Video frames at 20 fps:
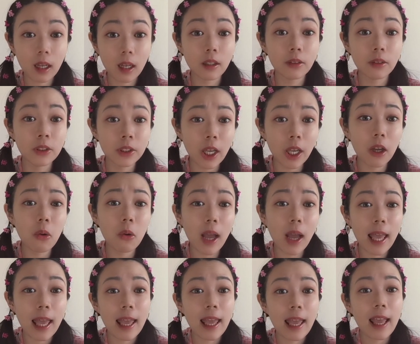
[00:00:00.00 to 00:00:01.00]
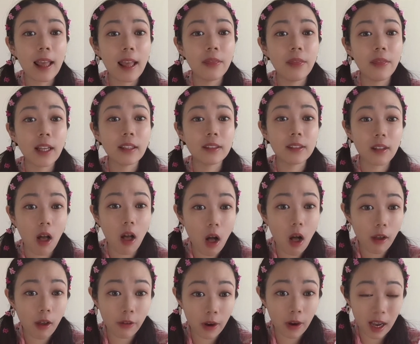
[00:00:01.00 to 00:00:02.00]
So that's
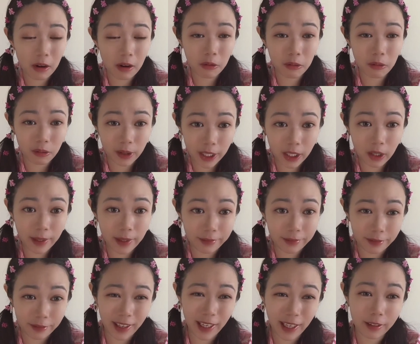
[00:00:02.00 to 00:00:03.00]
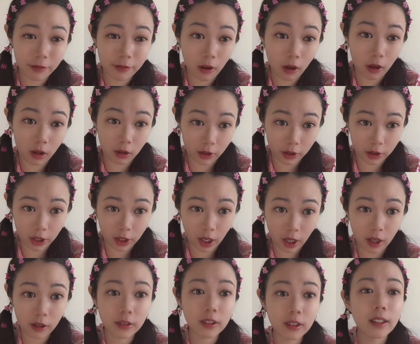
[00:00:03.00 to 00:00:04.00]
all for our real and fake follower
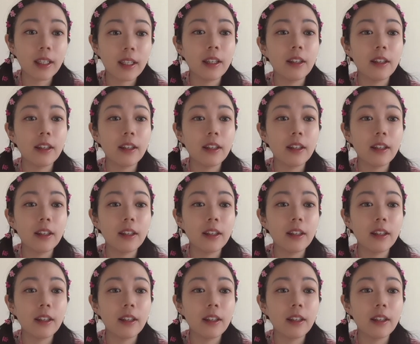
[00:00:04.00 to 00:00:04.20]
charts.